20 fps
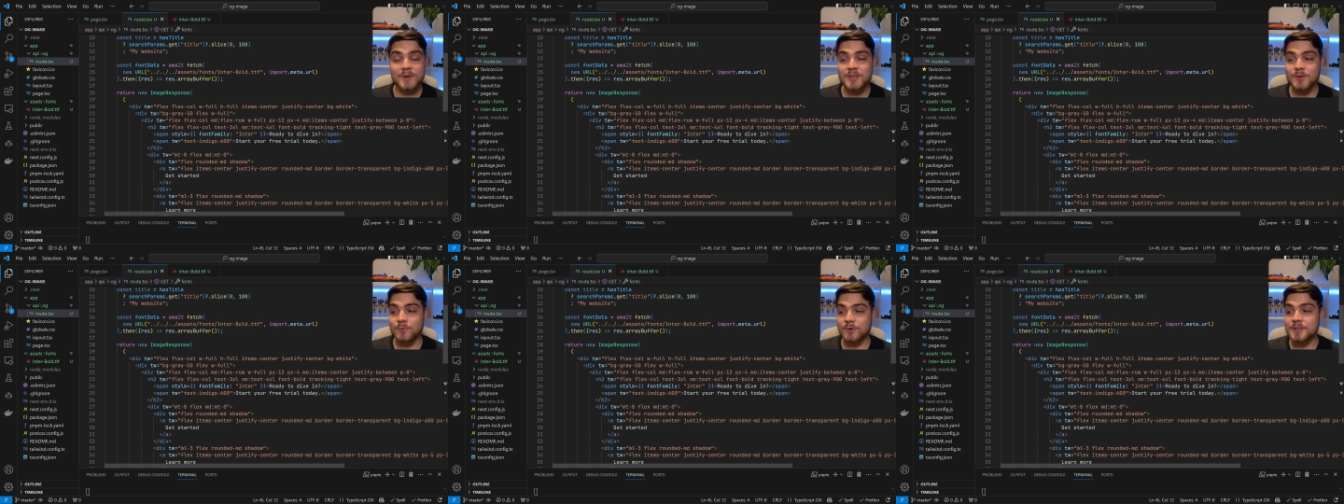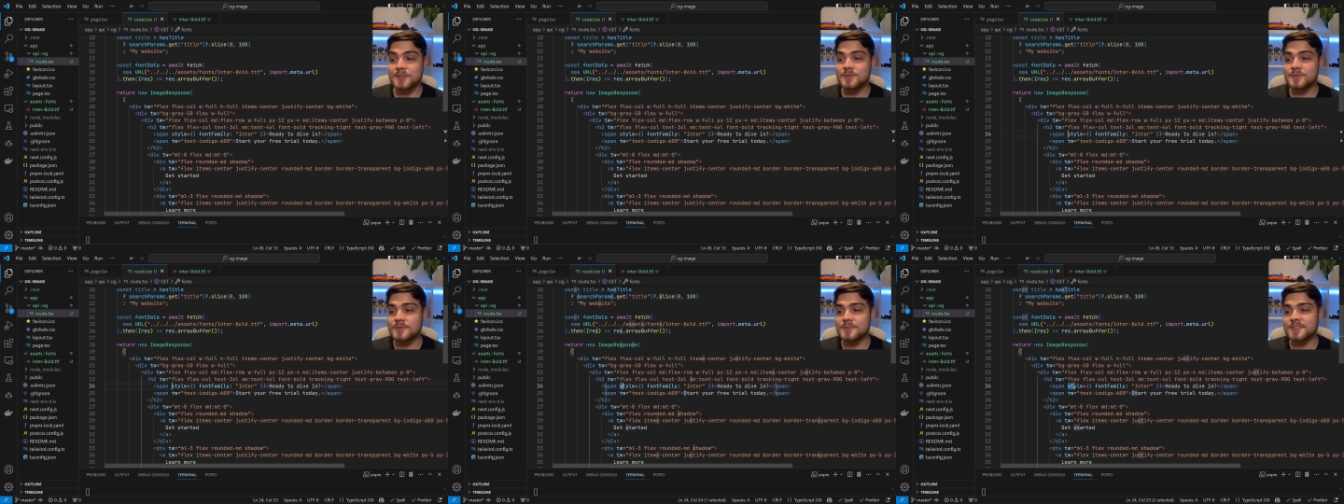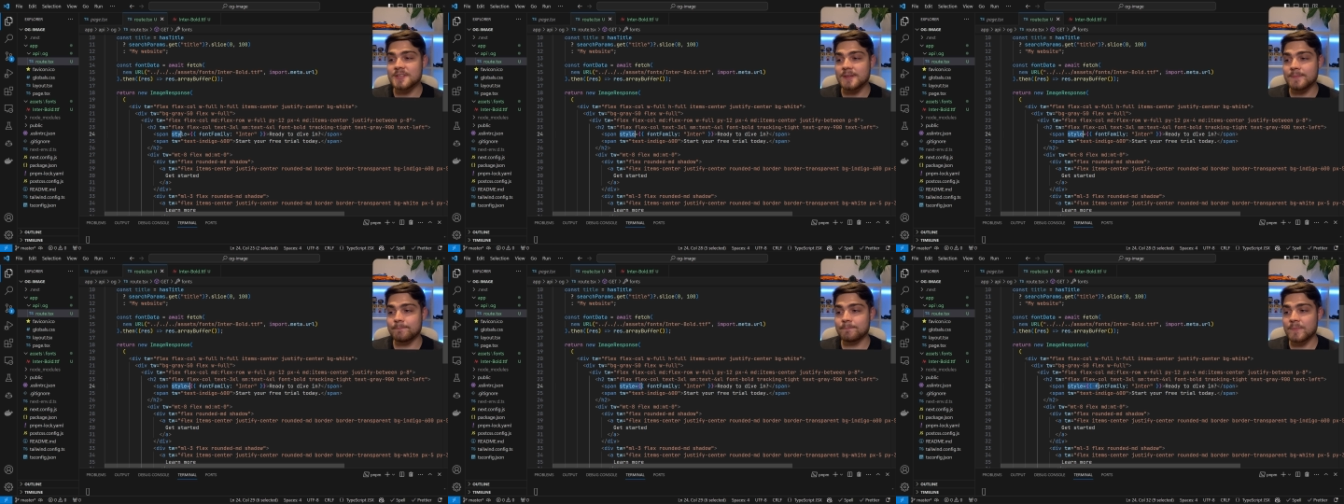you want to use
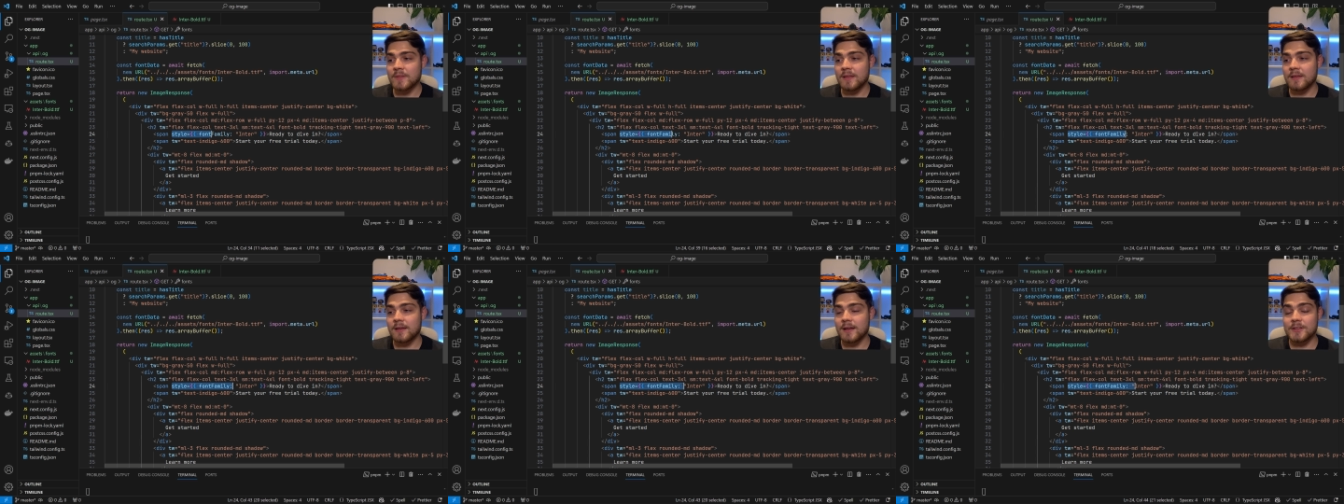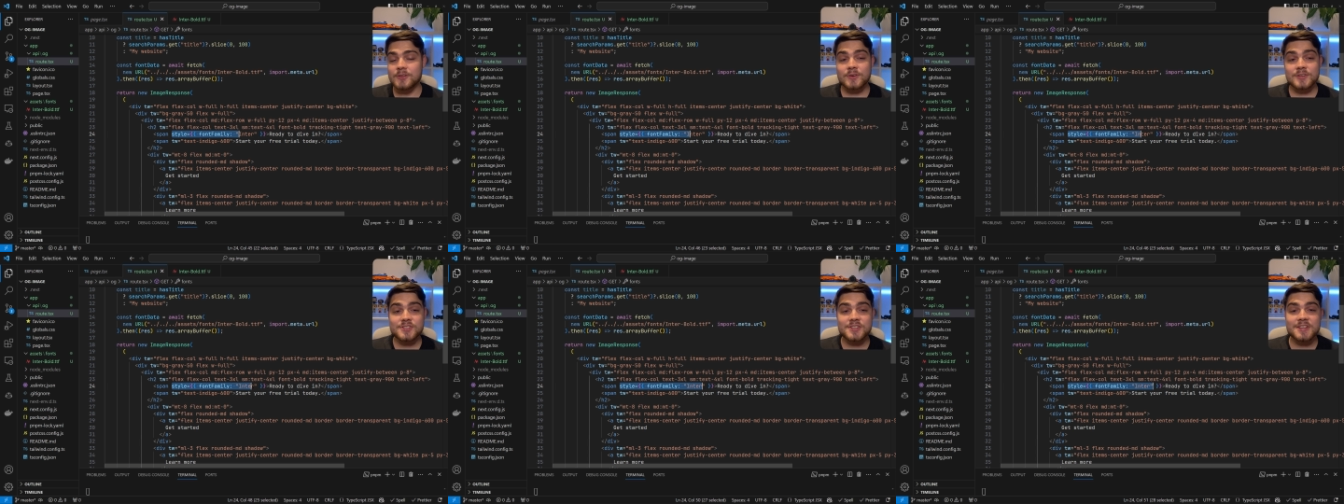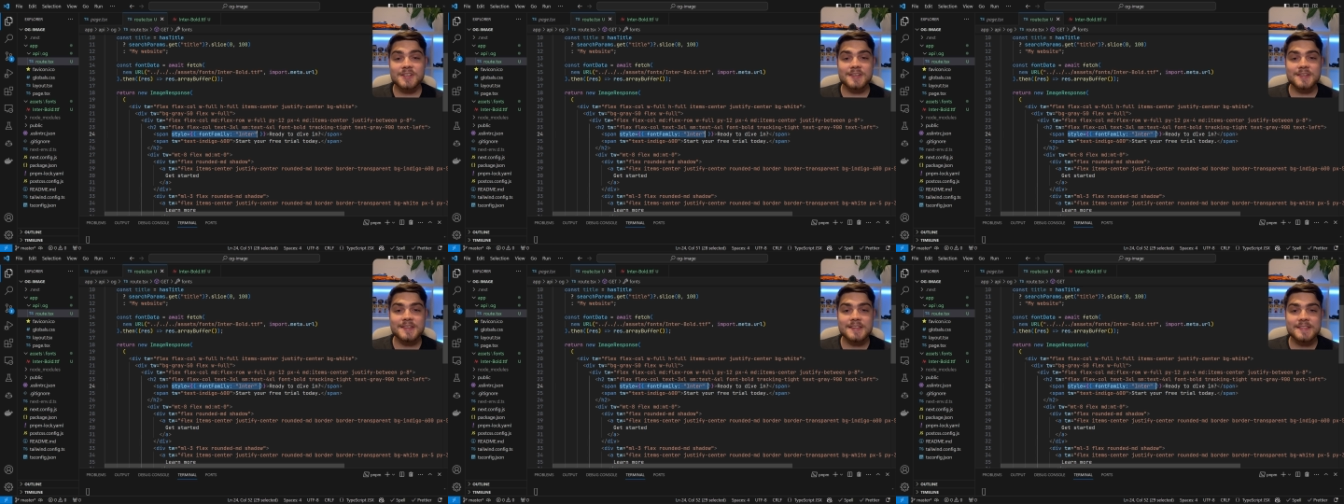it, and you're actually
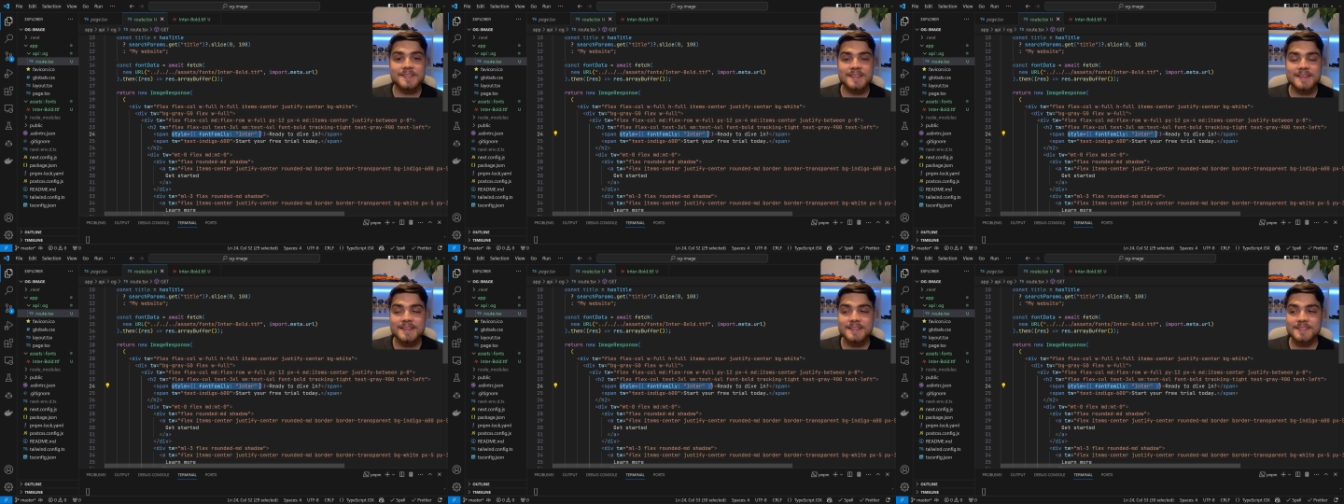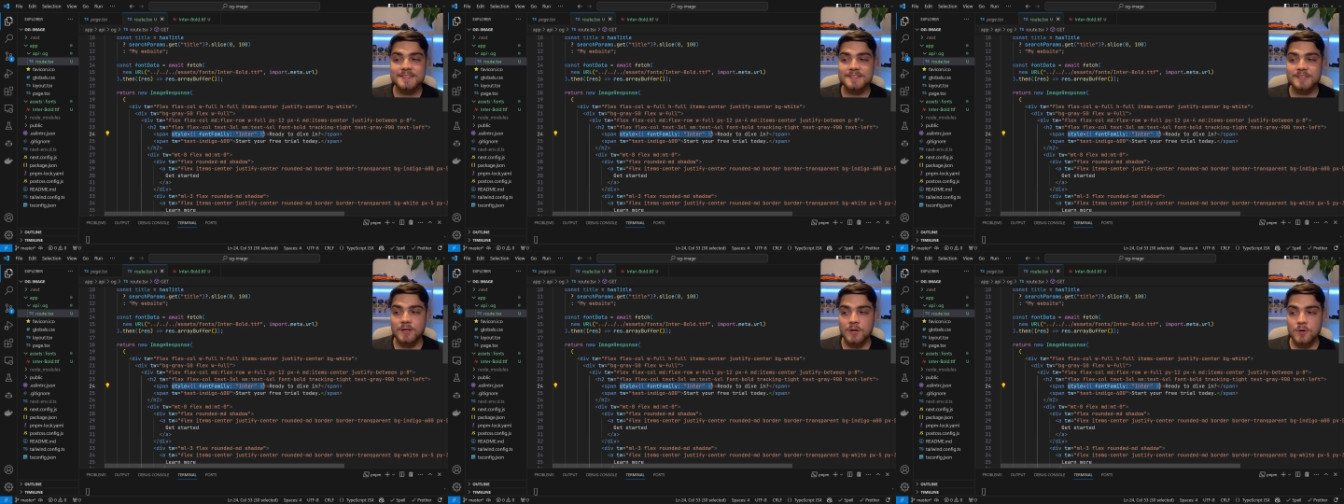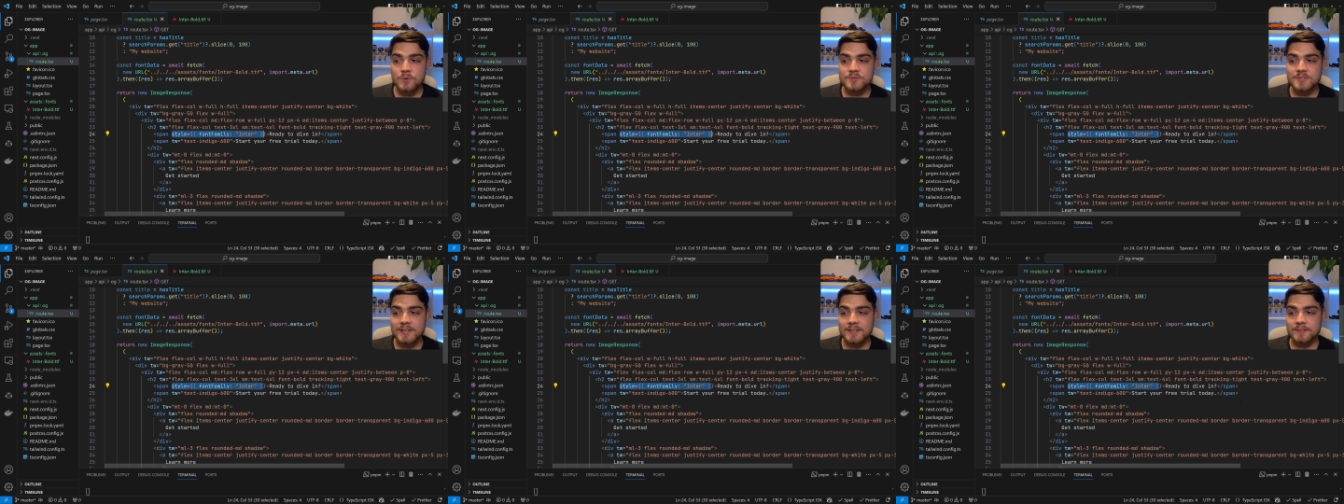going to need these
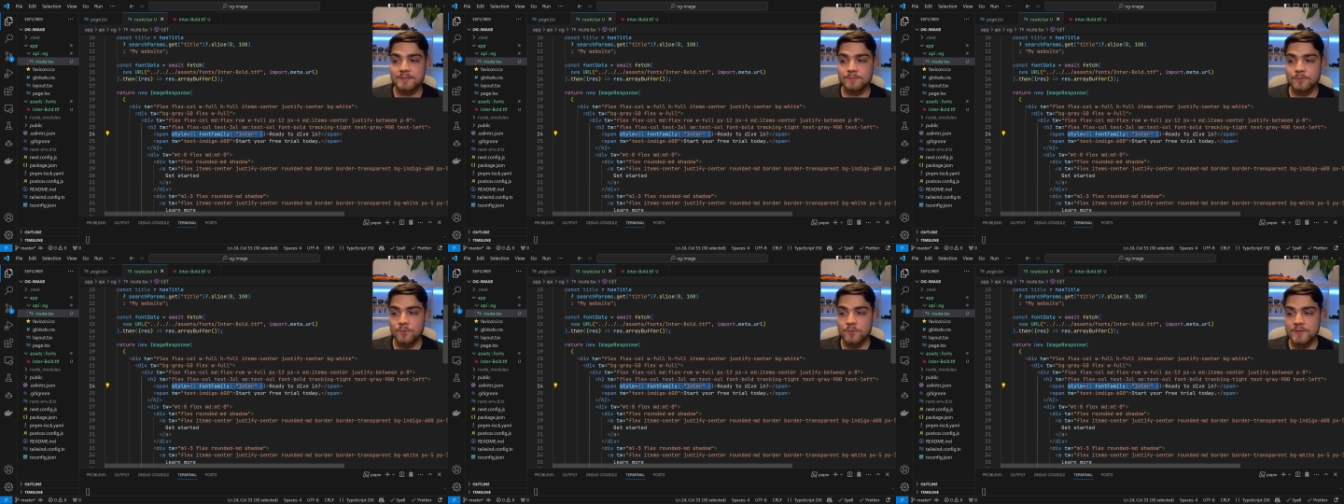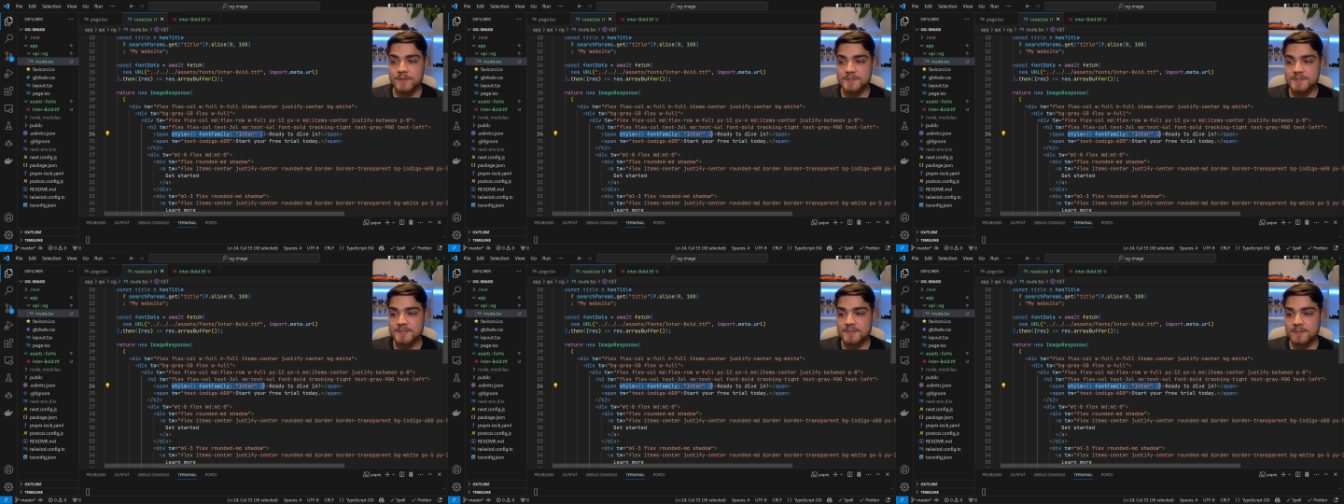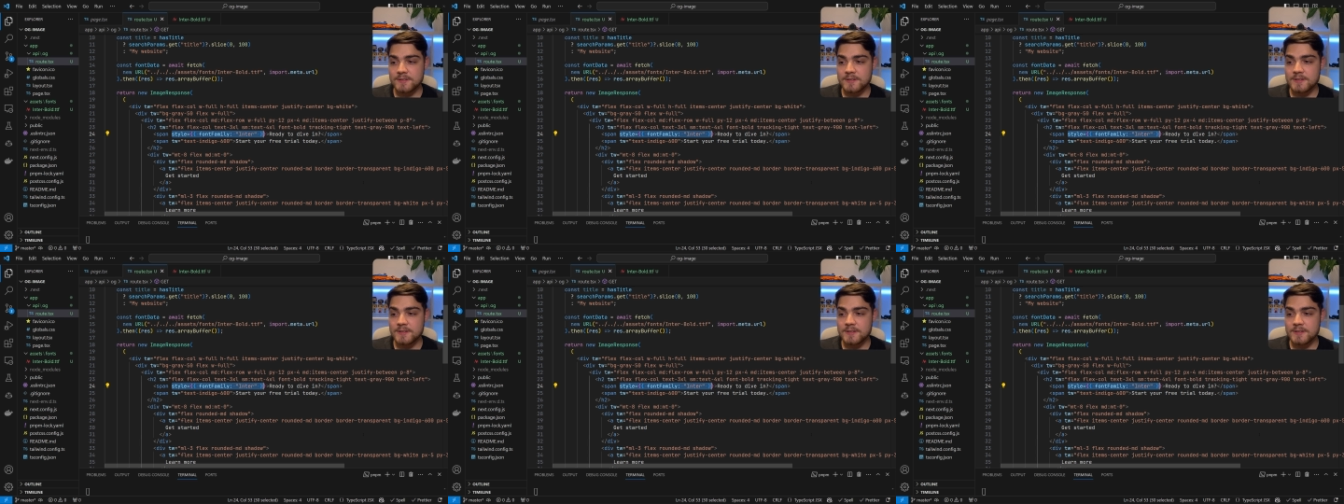style tags for this.